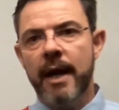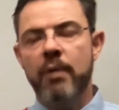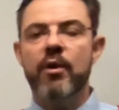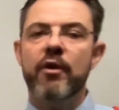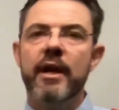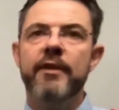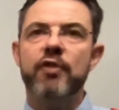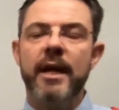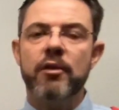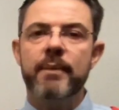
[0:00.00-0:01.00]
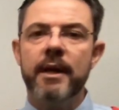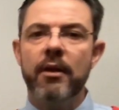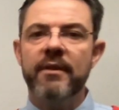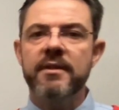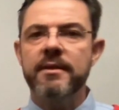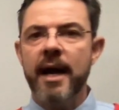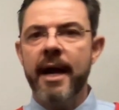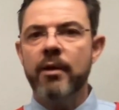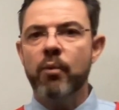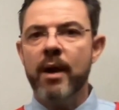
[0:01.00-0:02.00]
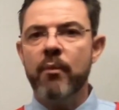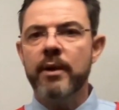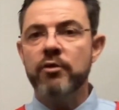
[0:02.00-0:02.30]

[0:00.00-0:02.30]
And we really try to be on the side where we